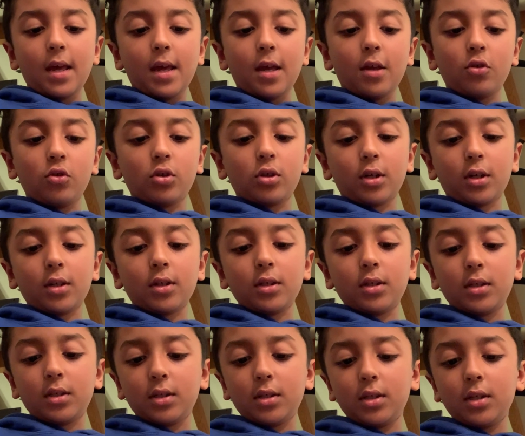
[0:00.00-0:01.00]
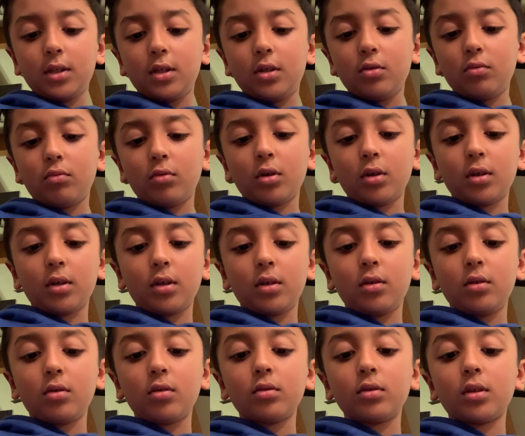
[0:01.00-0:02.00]
You just got to see to where it
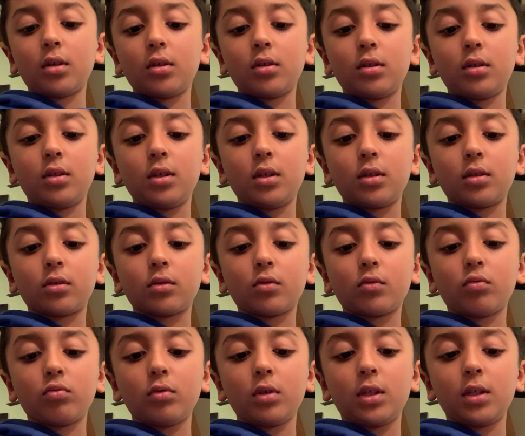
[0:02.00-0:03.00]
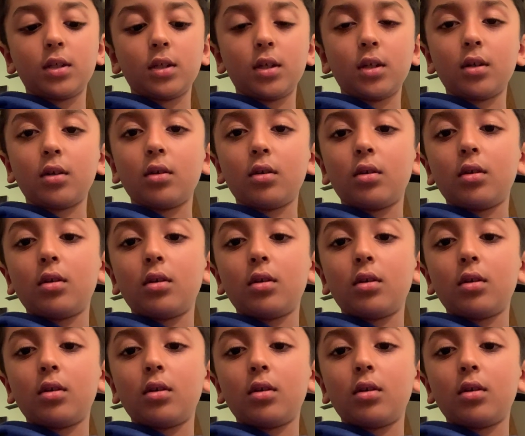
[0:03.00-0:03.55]
goes on this crease here.